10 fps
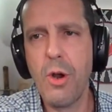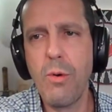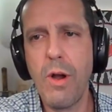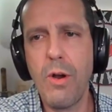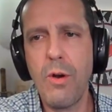
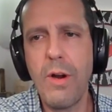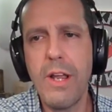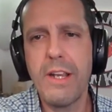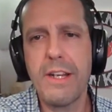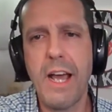O O
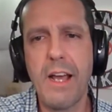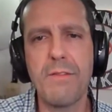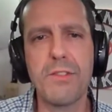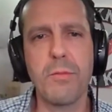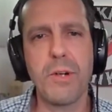
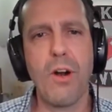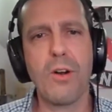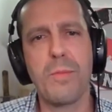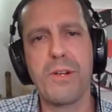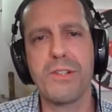Knives from
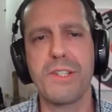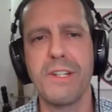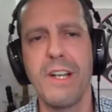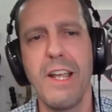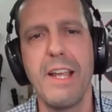Carl
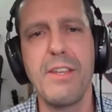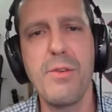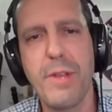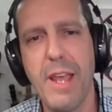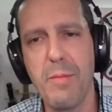Pearson,
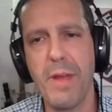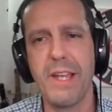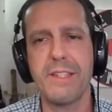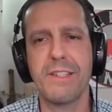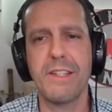UK
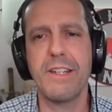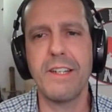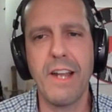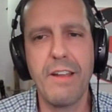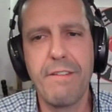based
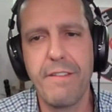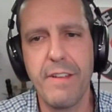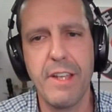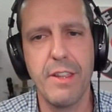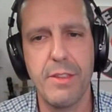knife
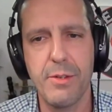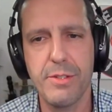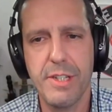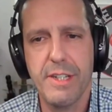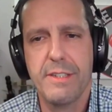
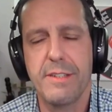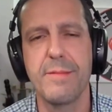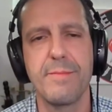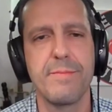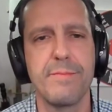enthusiast.
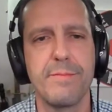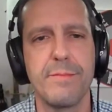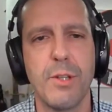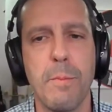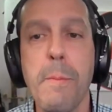
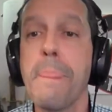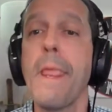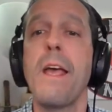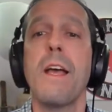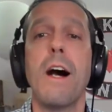So,
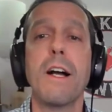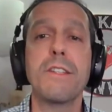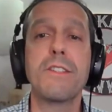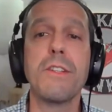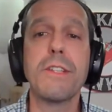uh,
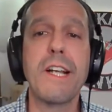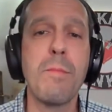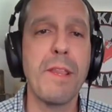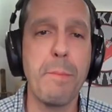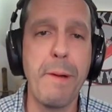still to
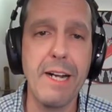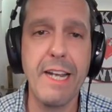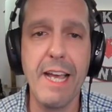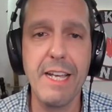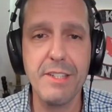come on the
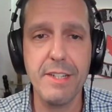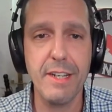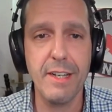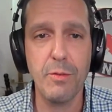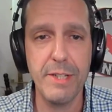podcast,
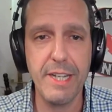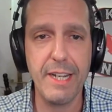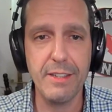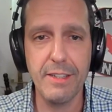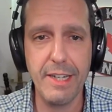uh, we
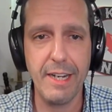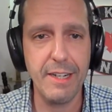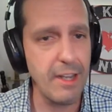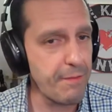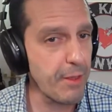take a look at
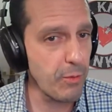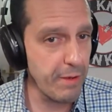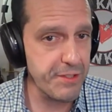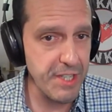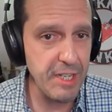a knife that
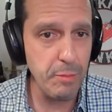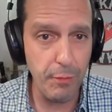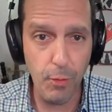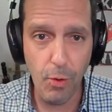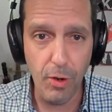we've seen
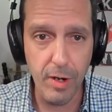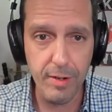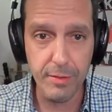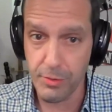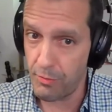
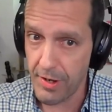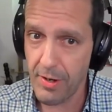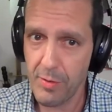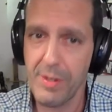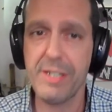before
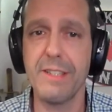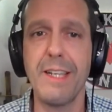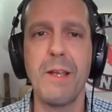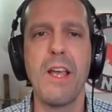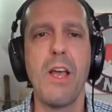very
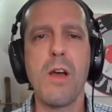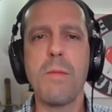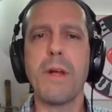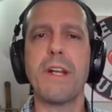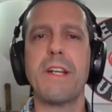recently,
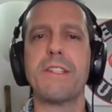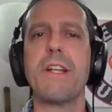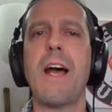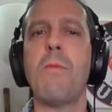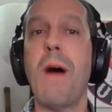but it is
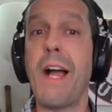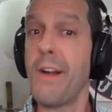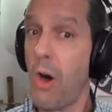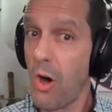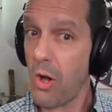now
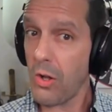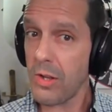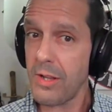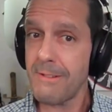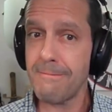mine,
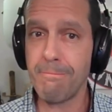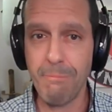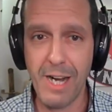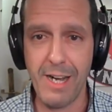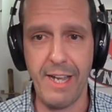all
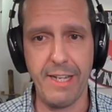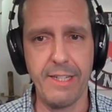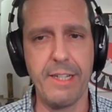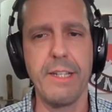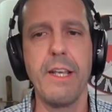
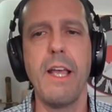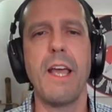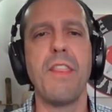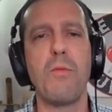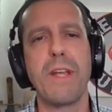mine.
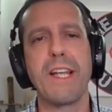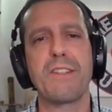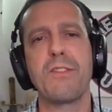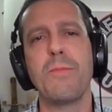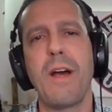And then we
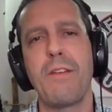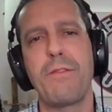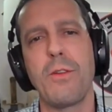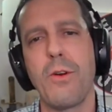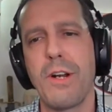get to my
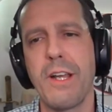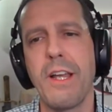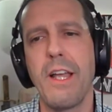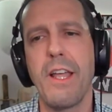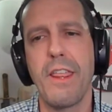
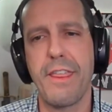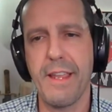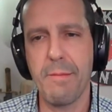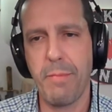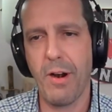Florida
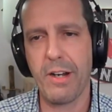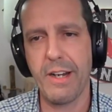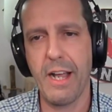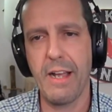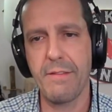theme park
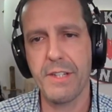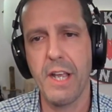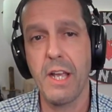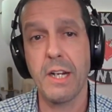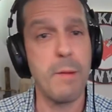knives
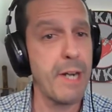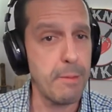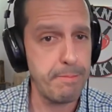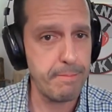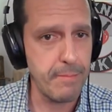coming
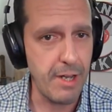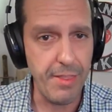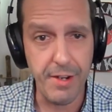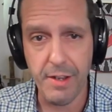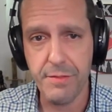up
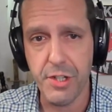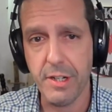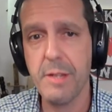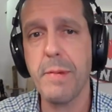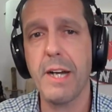on the Knife
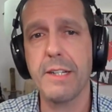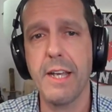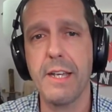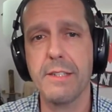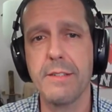Junkie
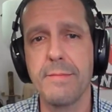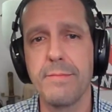podcast.